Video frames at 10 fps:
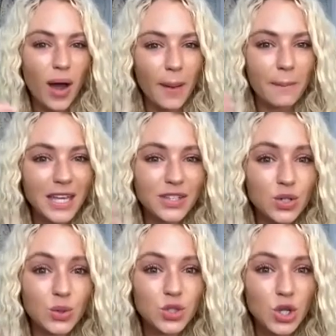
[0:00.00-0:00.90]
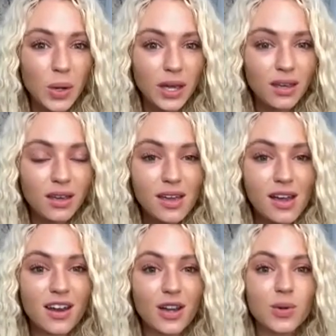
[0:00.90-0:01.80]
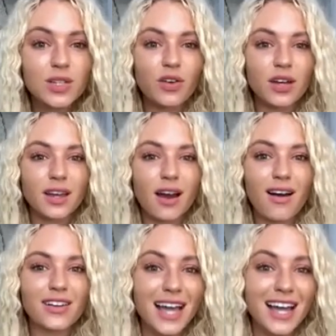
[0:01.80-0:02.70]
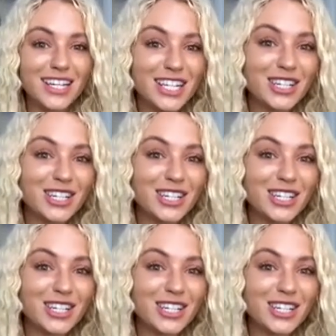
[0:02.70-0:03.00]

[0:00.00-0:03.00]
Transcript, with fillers: at me to do it. And I always find it hard to actually